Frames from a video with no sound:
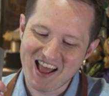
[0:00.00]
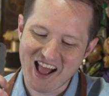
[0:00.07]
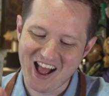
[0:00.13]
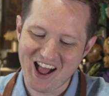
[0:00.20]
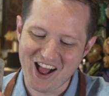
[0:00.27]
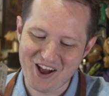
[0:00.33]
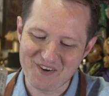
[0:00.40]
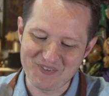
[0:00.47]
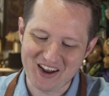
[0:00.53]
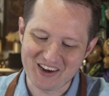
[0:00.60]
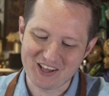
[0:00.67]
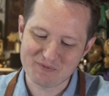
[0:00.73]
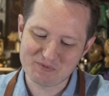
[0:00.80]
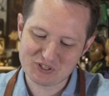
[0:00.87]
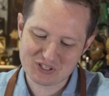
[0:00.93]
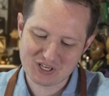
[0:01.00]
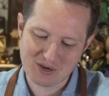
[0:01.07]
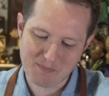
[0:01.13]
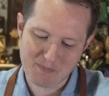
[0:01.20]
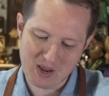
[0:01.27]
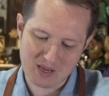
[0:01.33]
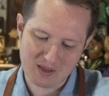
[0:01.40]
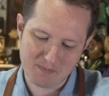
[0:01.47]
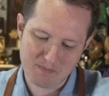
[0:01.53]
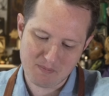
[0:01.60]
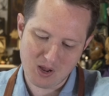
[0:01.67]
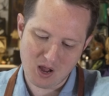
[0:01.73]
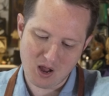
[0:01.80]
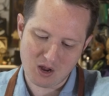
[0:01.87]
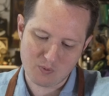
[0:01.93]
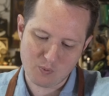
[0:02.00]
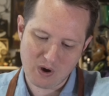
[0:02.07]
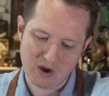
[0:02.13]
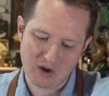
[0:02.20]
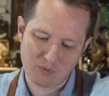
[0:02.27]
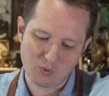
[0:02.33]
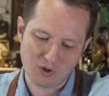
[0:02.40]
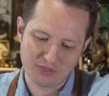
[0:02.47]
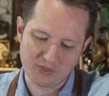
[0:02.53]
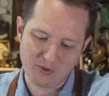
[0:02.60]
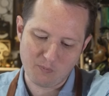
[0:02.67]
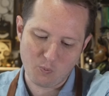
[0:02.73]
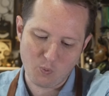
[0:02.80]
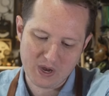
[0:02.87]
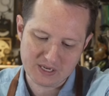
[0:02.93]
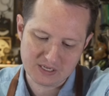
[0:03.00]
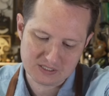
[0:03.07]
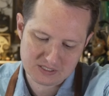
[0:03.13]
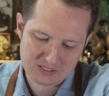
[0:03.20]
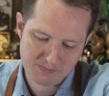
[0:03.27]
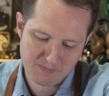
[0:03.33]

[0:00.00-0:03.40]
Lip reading: And I'm just going to make a mark where I want the wings to